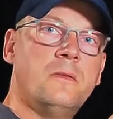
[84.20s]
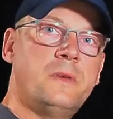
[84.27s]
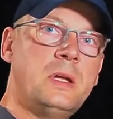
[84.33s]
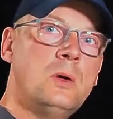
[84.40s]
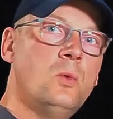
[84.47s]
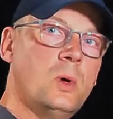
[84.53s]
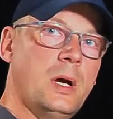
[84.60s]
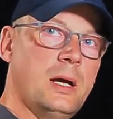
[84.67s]

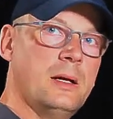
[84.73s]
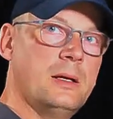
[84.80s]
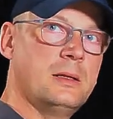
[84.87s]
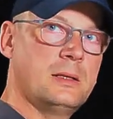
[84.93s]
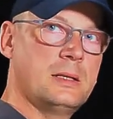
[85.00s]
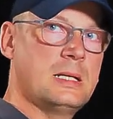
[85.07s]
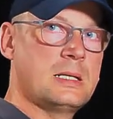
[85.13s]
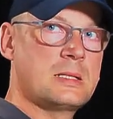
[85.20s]
view
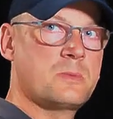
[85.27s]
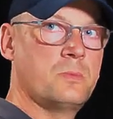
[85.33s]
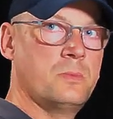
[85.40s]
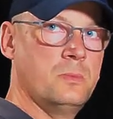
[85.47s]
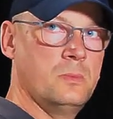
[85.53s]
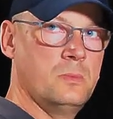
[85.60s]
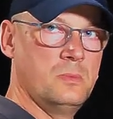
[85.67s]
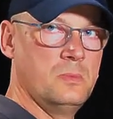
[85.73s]
this
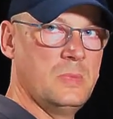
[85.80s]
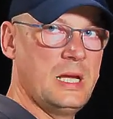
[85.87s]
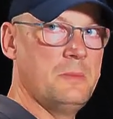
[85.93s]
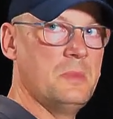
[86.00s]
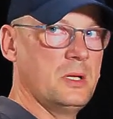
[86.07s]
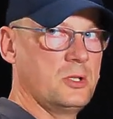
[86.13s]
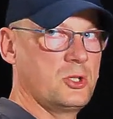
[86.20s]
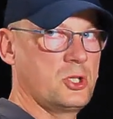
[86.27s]

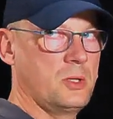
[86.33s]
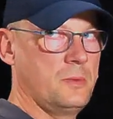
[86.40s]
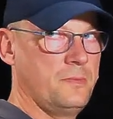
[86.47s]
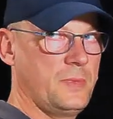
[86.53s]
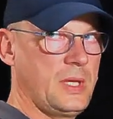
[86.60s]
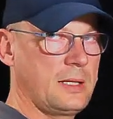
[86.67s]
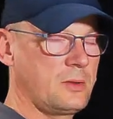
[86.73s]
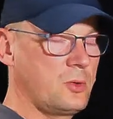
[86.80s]
image,
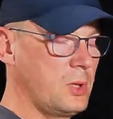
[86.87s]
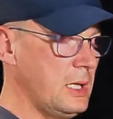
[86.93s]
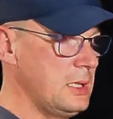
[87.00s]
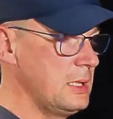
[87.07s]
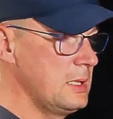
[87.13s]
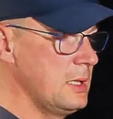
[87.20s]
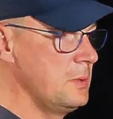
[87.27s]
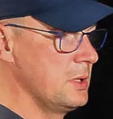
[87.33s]
that
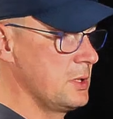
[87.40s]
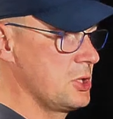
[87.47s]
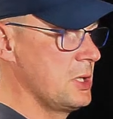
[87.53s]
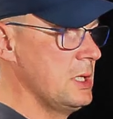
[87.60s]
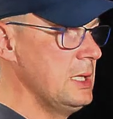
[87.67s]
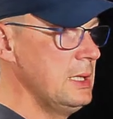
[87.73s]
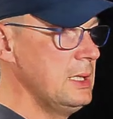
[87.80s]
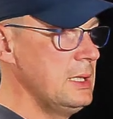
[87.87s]
created image.
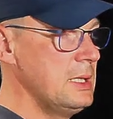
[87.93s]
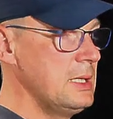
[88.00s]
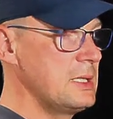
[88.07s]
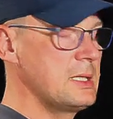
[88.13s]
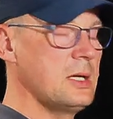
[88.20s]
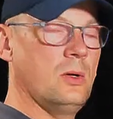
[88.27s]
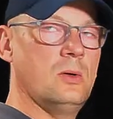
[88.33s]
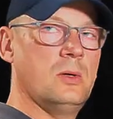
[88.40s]

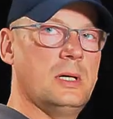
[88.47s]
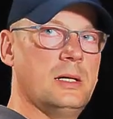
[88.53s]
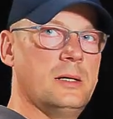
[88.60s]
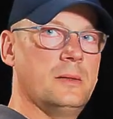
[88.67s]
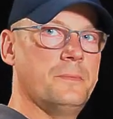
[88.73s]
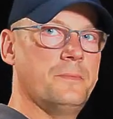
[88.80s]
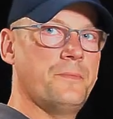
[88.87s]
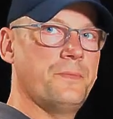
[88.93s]
So
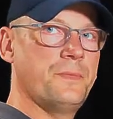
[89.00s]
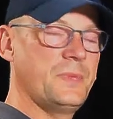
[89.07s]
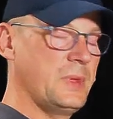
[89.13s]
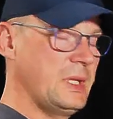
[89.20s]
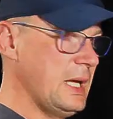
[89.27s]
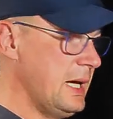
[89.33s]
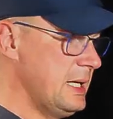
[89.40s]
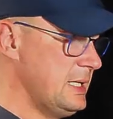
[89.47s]
um,
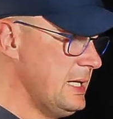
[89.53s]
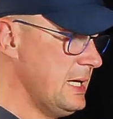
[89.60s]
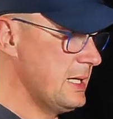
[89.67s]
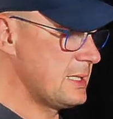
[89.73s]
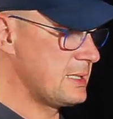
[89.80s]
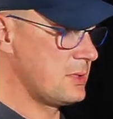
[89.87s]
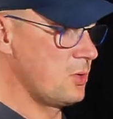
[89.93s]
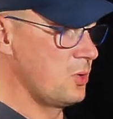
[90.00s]
the idea
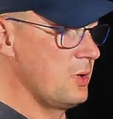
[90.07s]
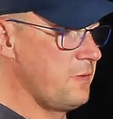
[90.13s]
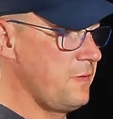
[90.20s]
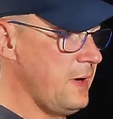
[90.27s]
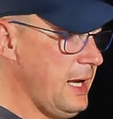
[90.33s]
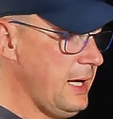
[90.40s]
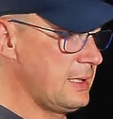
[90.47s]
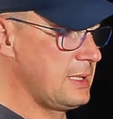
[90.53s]
is to
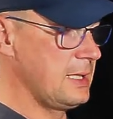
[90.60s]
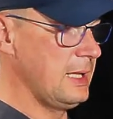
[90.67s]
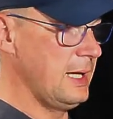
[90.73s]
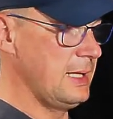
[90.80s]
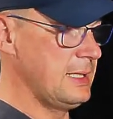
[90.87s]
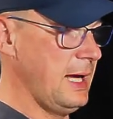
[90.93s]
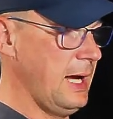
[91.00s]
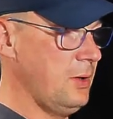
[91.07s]
reflect the
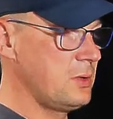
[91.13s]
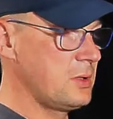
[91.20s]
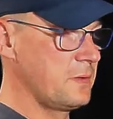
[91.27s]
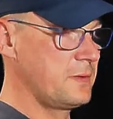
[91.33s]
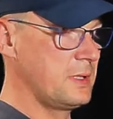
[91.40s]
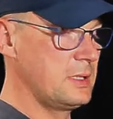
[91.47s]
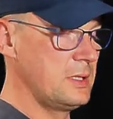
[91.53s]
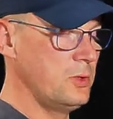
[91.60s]
light out
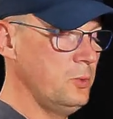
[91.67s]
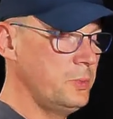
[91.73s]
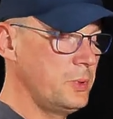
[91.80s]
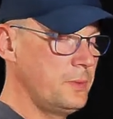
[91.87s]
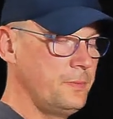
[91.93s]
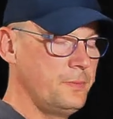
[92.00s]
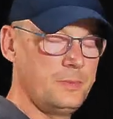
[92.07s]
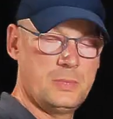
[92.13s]
of the tube.
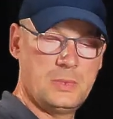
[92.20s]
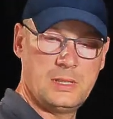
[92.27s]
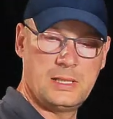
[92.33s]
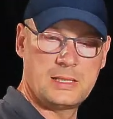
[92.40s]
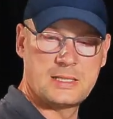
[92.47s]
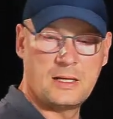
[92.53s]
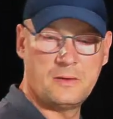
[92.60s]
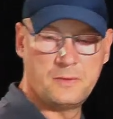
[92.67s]

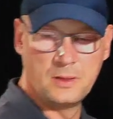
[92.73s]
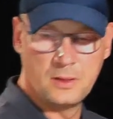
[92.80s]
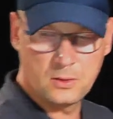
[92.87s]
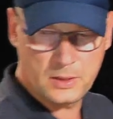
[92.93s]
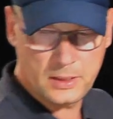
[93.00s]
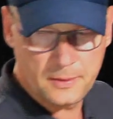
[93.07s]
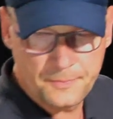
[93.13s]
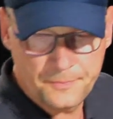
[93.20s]
Let's have a
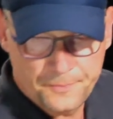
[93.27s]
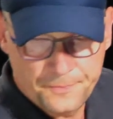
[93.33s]
look